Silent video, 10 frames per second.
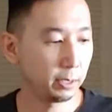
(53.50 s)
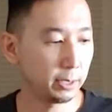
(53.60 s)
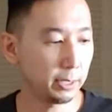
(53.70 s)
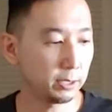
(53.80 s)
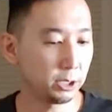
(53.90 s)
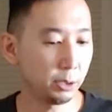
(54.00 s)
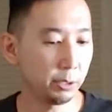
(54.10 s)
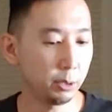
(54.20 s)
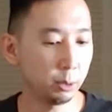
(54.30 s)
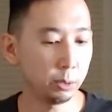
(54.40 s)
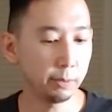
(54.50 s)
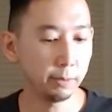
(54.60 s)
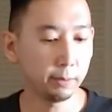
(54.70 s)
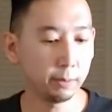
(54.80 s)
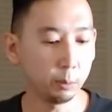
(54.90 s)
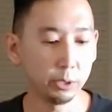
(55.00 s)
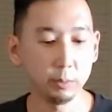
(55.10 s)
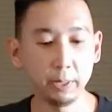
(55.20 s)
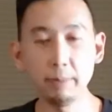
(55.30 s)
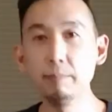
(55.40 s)
kind of showing what you
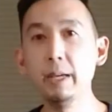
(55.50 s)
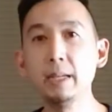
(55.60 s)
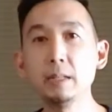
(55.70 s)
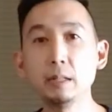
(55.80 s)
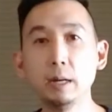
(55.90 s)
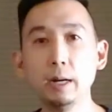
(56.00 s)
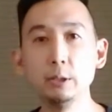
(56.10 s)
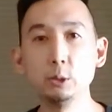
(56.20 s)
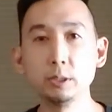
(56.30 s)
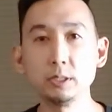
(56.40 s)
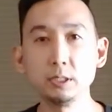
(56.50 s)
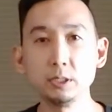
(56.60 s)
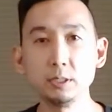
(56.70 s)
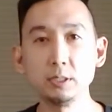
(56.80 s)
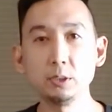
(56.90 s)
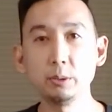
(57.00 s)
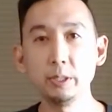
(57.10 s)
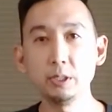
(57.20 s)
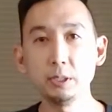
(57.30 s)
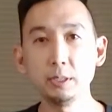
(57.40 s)
might make during such a
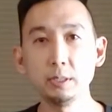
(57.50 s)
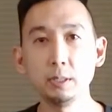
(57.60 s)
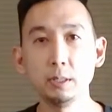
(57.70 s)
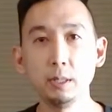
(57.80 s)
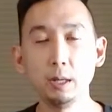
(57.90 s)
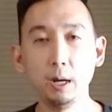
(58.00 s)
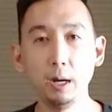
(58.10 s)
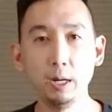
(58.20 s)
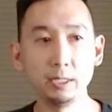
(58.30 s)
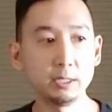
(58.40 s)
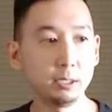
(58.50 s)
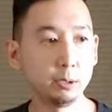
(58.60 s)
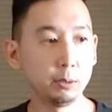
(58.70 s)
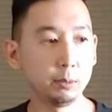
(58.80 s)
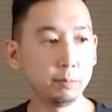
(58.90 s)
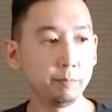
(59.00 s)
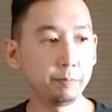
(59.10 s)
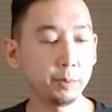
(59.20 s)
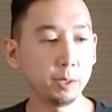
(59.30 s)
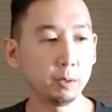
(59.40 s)
situation. So,
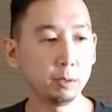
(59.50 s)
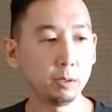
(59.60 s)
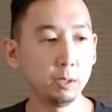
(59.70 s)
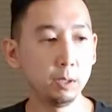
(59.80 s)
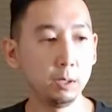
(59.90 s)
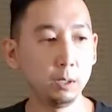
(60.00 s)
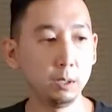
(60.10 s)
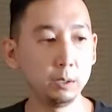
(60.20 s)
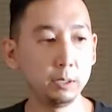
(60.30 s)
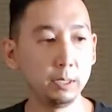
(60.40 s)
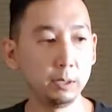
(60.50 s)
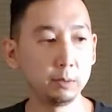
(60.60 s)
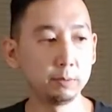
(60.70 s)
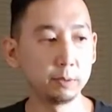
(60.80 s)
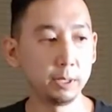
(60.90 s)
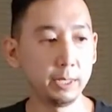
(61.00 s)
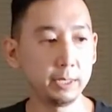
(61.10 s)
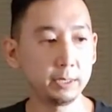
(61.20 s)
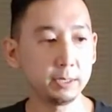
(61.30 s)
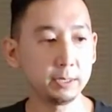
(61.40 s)
for
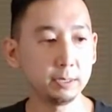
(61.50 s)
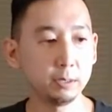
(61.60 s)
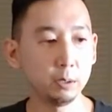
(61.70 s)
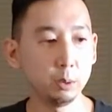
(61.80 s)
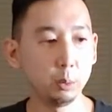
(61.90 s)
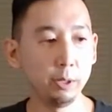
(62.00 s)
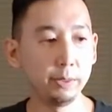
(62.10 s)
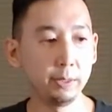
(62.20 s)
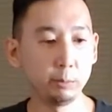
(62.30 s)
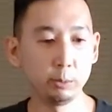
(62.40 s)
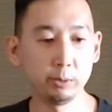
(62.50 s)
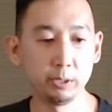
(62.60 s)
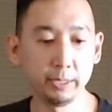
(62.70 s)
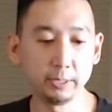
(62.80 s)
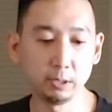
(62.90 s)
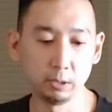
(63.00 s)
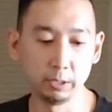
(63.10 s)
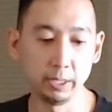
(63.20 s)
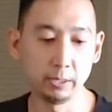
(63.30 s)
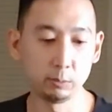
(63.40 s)
us, one thing we realized
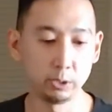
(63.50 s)
early on